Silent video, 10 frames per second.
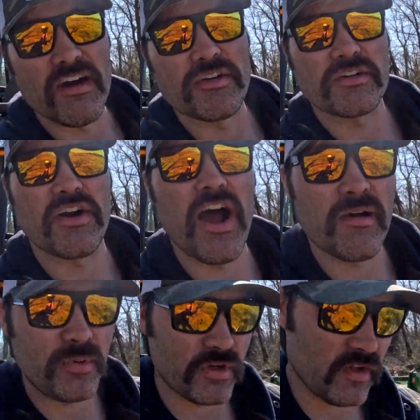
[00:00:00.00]
cover
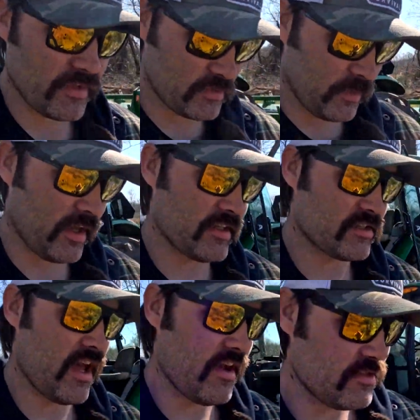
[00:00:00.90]
crop put on this
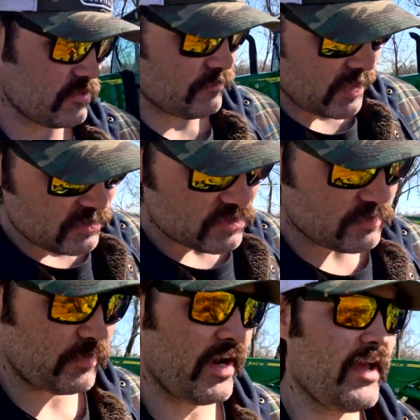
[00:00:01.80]
place. Now it's it's
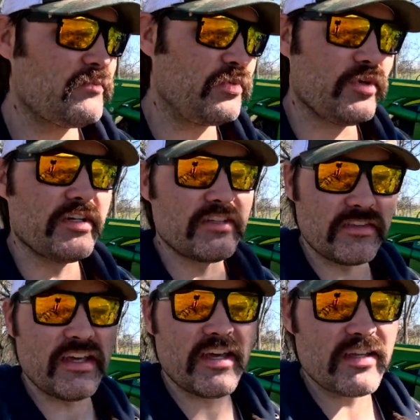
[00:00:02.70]
spread pretty
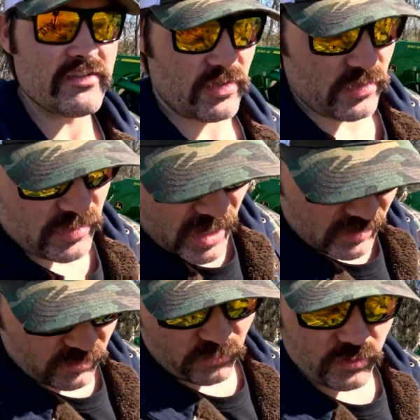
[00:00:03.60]
thin, so you're
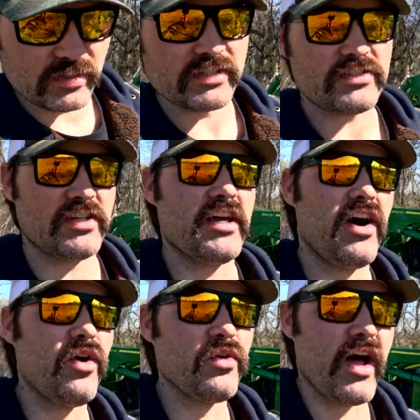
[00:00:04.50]
not gonna really see
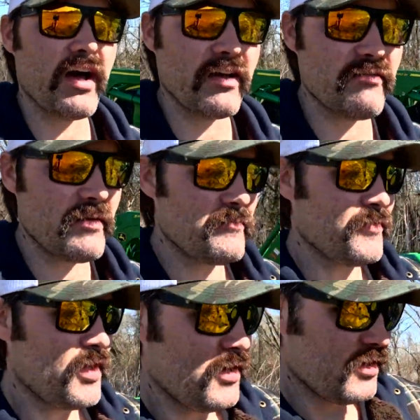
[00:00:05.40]
a whole lot of it.
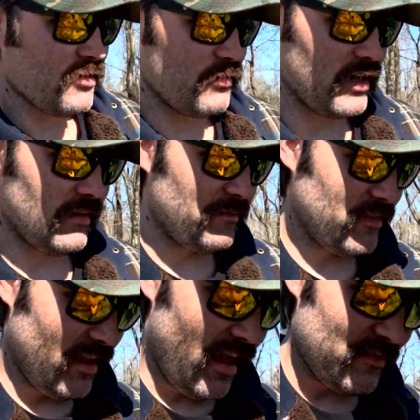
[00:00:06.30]
But
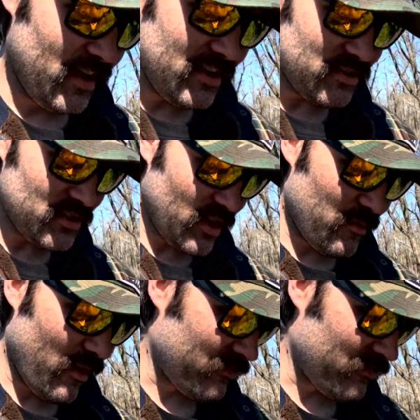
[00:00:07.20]
these are some of